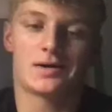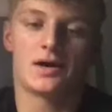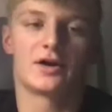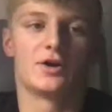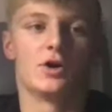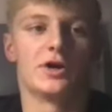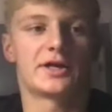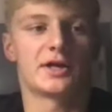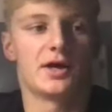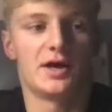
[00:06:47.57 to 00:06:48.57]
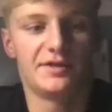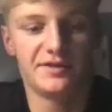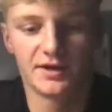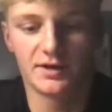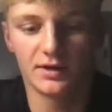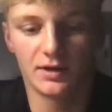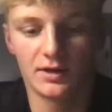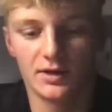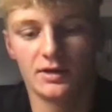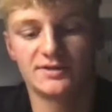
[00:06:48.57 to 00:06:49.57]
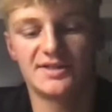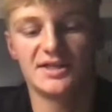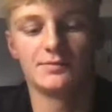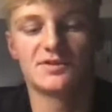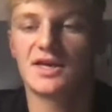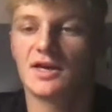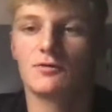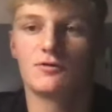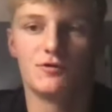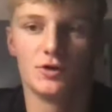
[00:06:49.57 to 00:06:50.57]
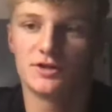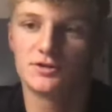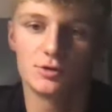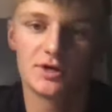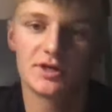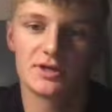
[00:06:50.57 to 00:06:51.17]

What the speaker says: don't know. Like, I think teams can't fully do it.